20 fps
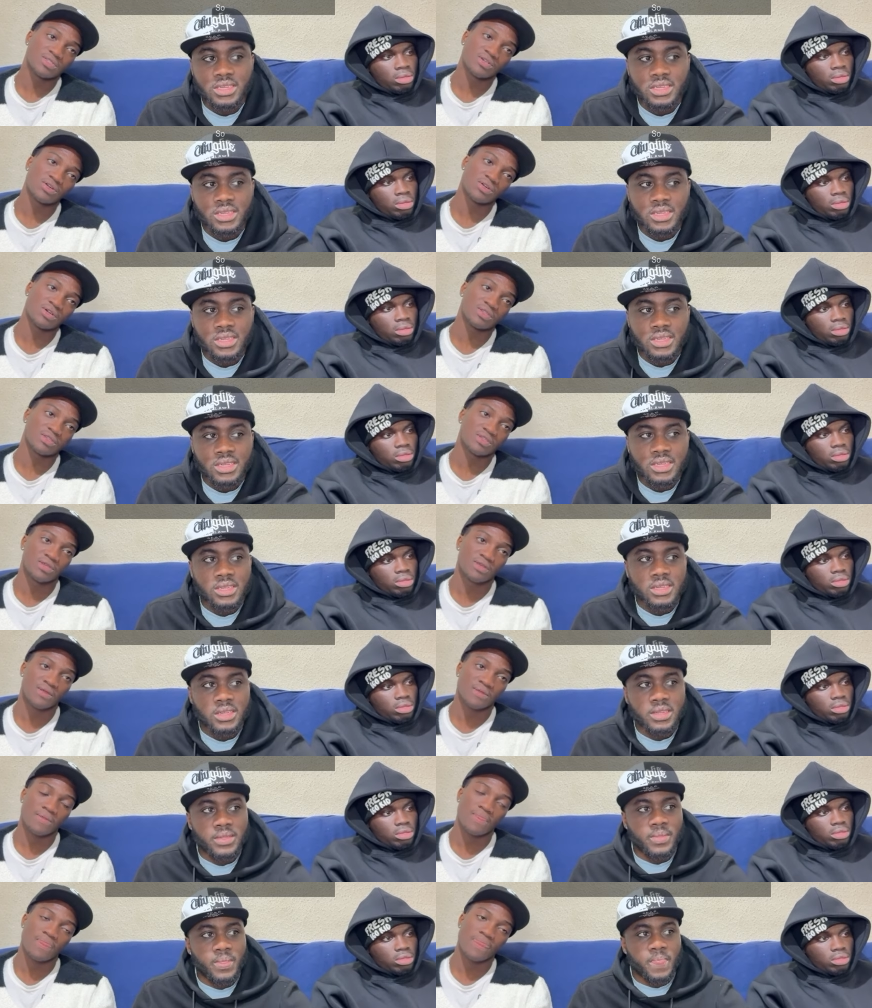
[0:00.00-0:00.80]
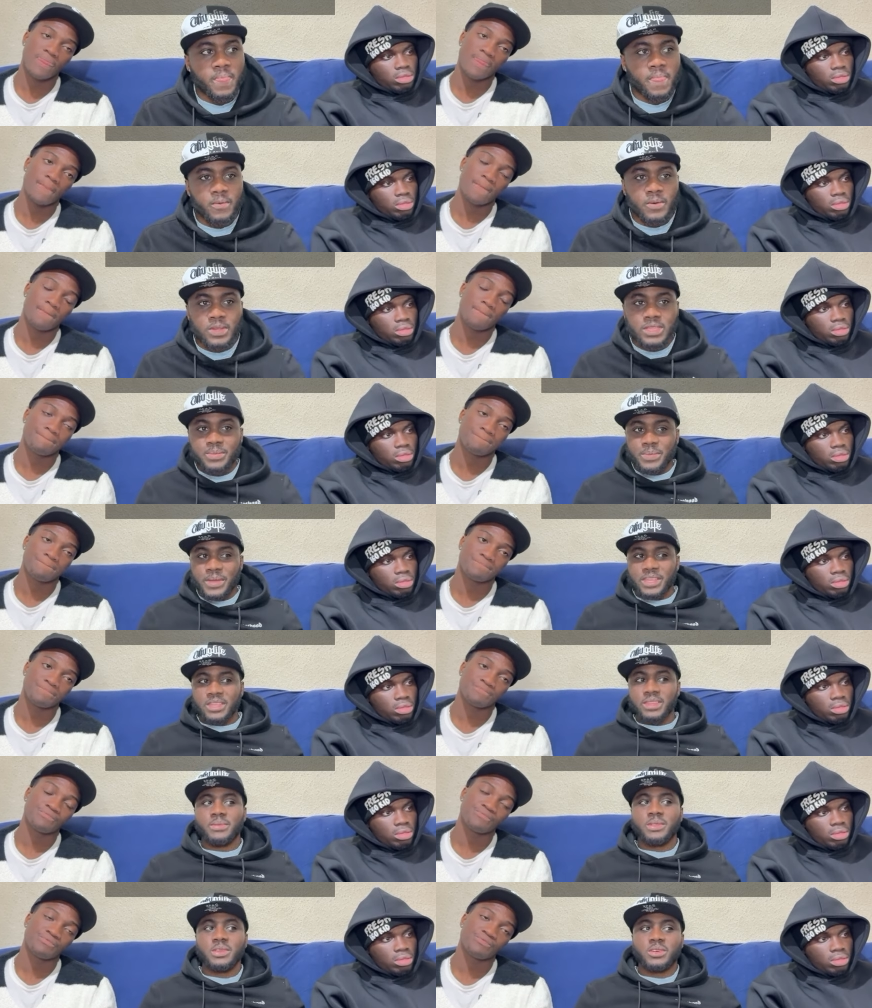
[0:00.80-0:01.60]
Speaker 1: cooked. Was he picking
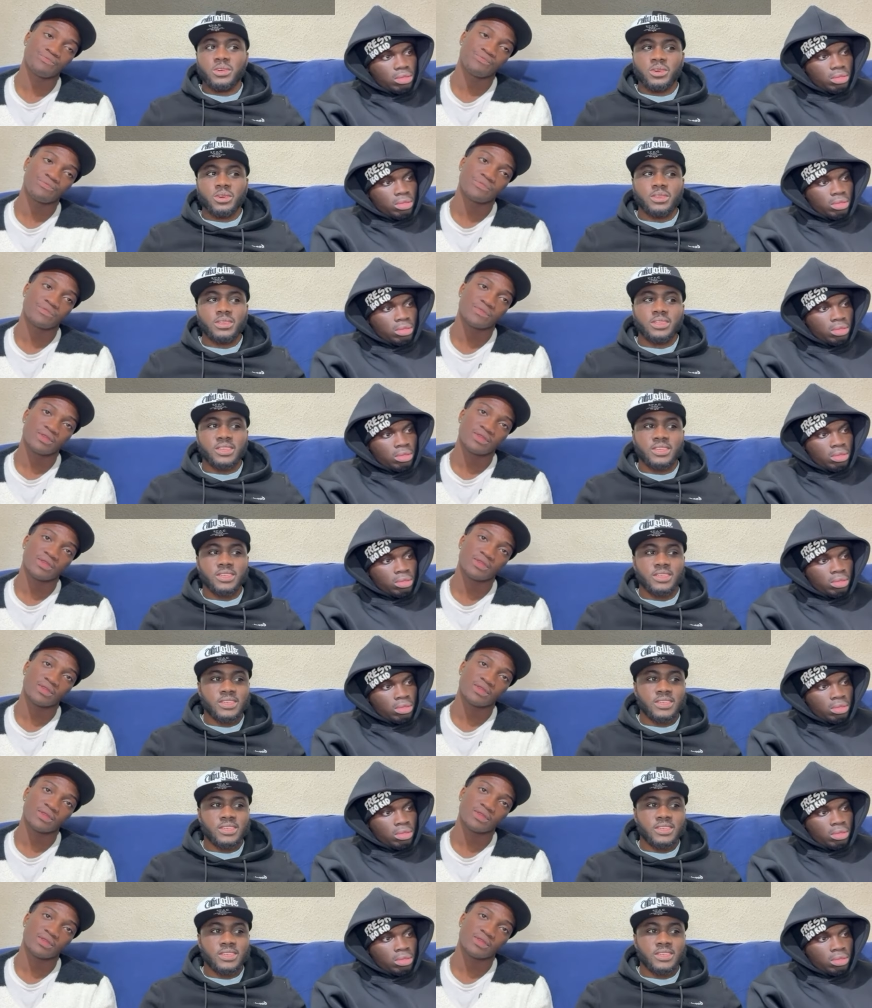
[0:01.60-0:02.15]
up the calls?